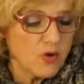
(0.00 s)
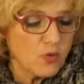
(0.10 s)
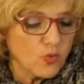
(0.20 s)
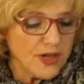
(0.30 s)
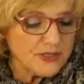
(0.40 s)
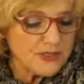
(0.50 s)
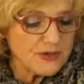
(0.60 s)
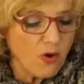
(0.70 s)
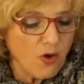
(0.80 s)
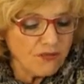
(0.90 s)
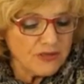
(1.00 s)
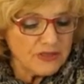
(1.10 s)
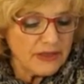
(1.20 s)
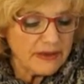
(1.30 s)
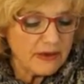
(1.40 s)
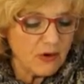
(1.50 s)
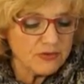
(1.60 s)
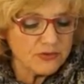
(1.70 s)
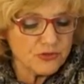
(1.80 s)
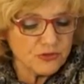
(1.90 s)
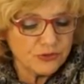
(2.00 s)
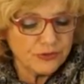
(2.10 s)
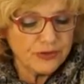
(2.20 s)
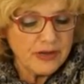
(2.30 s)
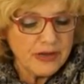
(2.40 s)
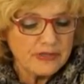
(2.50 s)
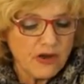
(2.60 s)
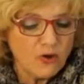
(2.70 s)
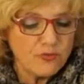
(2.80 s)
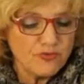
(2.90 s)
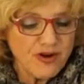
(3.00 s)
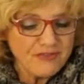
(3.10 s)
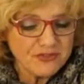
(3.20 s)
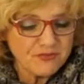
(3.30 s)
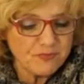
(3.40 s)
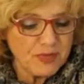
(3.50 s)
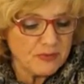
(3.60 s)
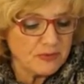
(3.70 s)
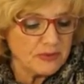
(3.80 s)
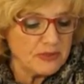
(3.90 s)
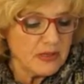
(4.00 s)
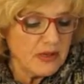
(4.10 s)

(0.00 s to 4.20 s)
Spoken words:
waited often like on the shore, now bereft of people,